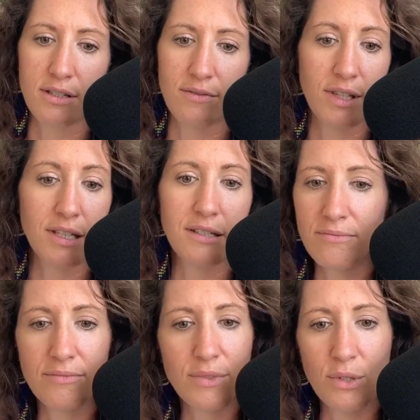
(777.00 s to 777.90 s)
This,
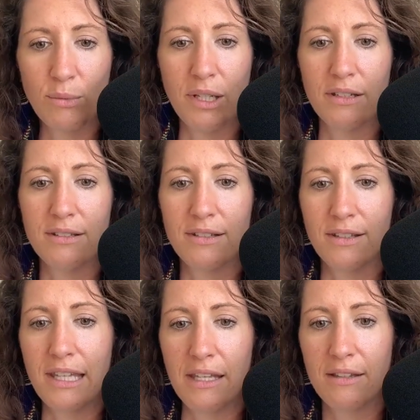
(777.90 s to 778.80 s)
to me, is the
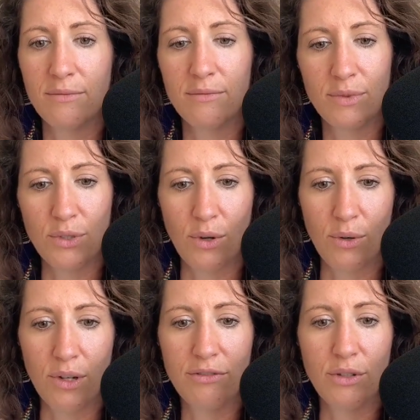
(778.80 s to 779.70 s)
key. So
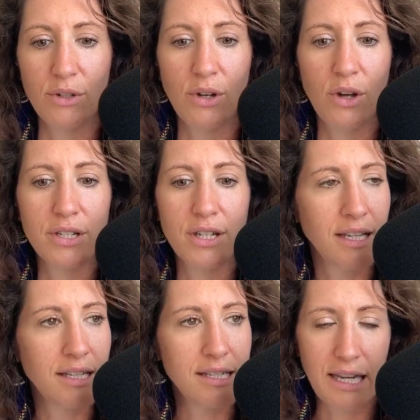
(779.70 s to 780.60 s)
if you're not
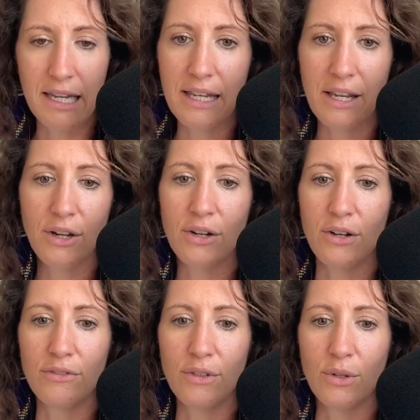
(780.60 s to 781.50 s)
taking care
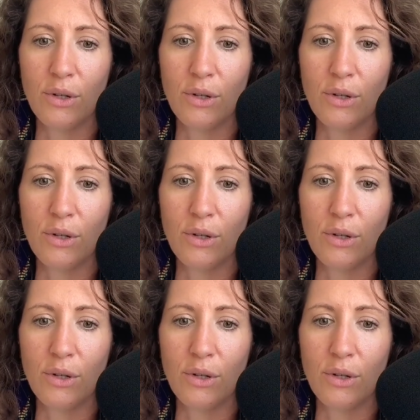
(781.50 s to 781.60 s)
of your